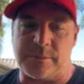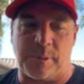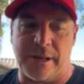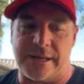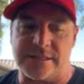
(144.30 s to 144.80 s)
made the
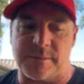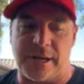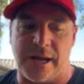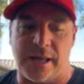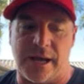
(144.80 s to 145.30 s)
plays. I
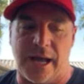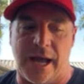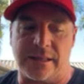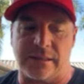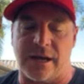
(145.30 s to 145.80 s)
mean, I I,
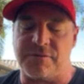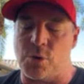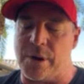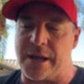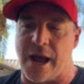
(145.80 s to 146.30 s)
I love the
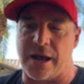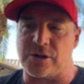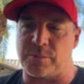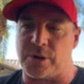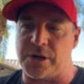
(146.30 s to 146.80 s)
way
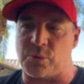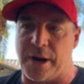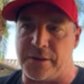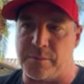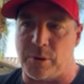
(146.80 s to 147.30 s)
Kyler Murray
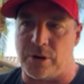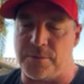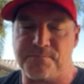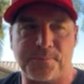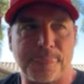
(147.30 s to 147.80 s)
ran the
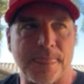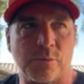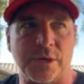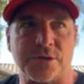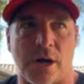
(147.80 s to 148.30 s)
ball
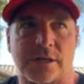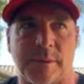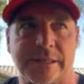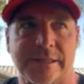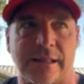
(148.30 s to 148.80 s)
and we talked
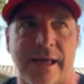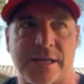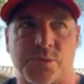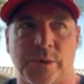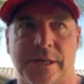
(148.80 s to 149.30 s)
about that
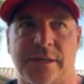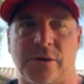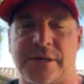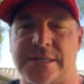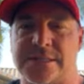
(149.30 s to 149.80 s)
last week. You
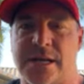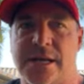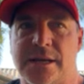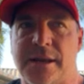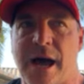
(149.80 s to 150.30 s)
know, his
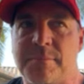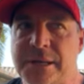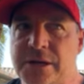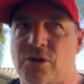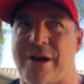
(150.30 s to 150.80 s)
not
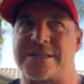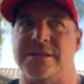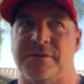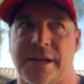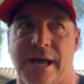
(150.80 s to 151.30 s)
being
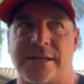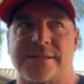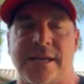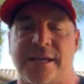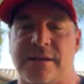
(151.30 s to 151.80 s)
aggressive and not
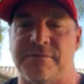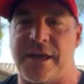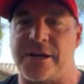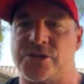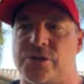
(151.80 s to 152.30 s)
taking
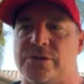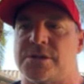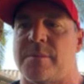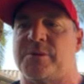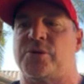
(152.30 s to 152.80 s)
advantage of those
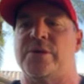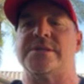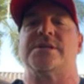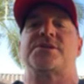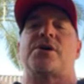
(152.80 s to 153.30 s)

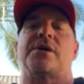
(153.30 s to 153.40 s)
opportunities. It